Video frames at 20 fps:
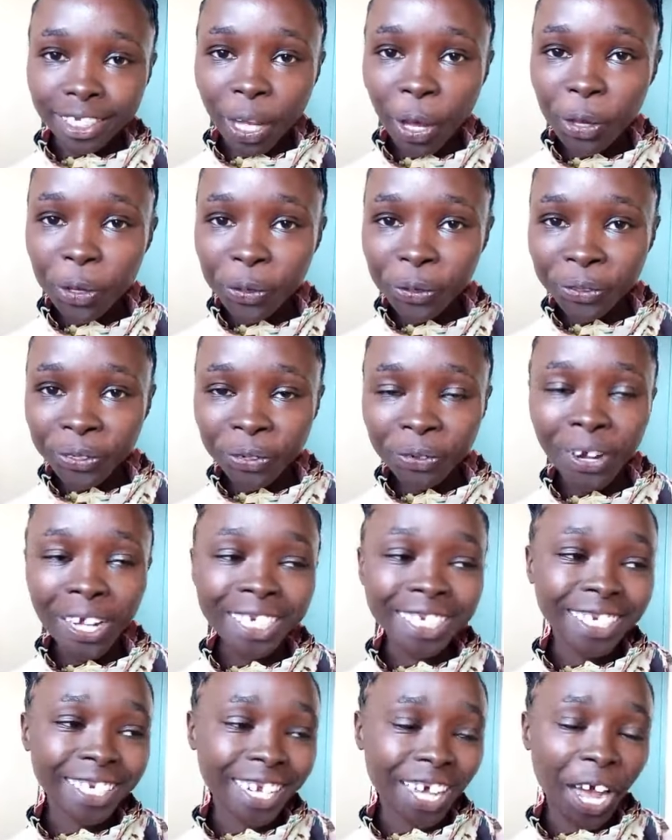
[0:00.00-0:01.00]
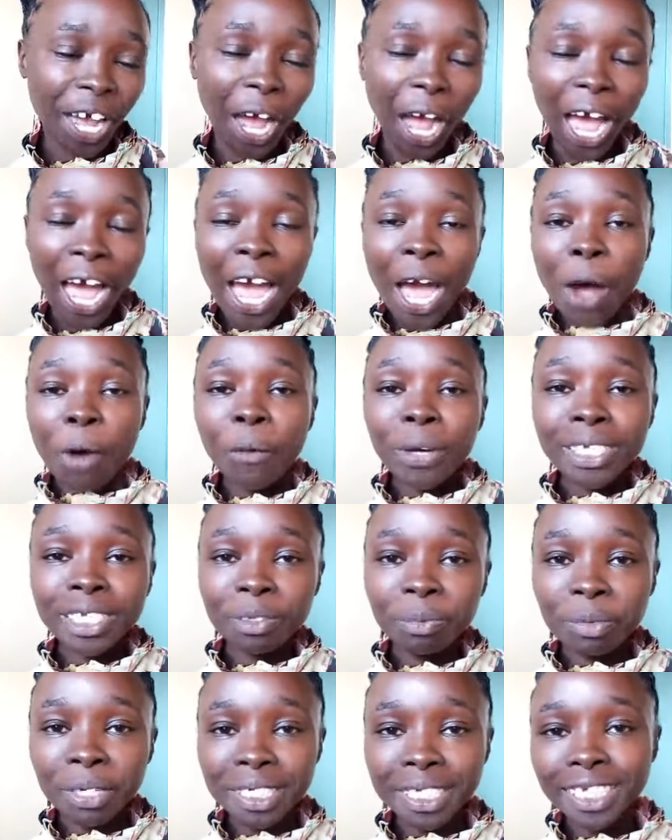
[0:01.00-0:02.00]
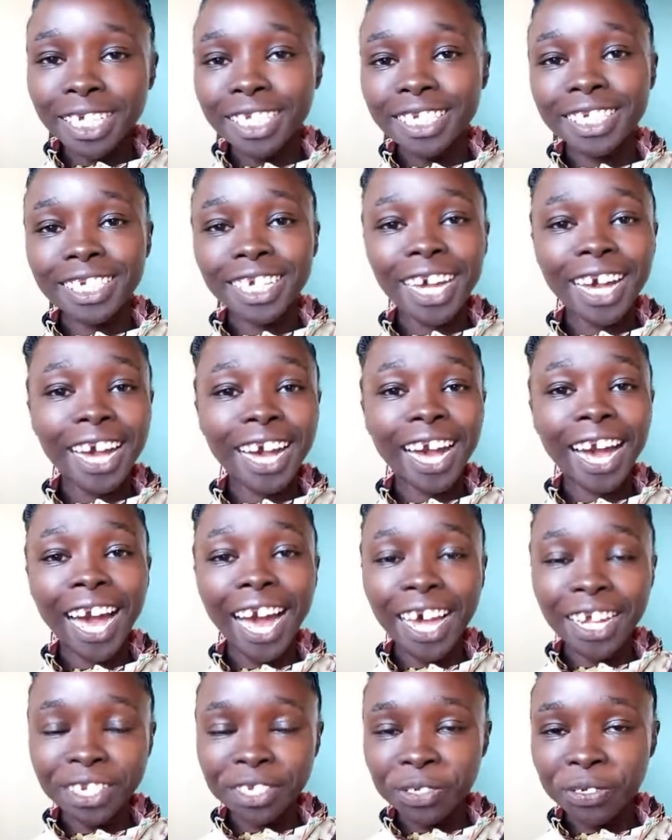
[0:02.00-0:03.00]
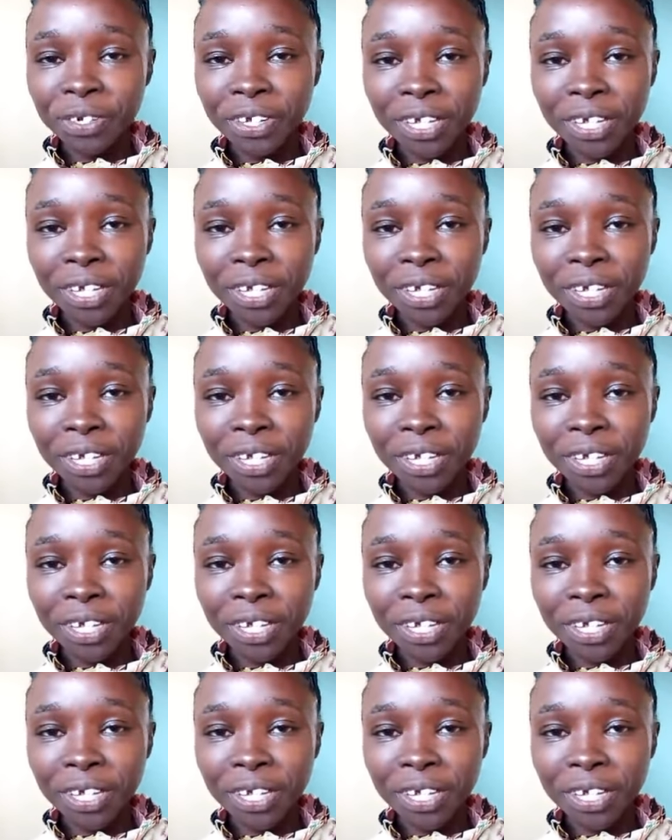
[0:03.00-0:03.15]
You know, what message can you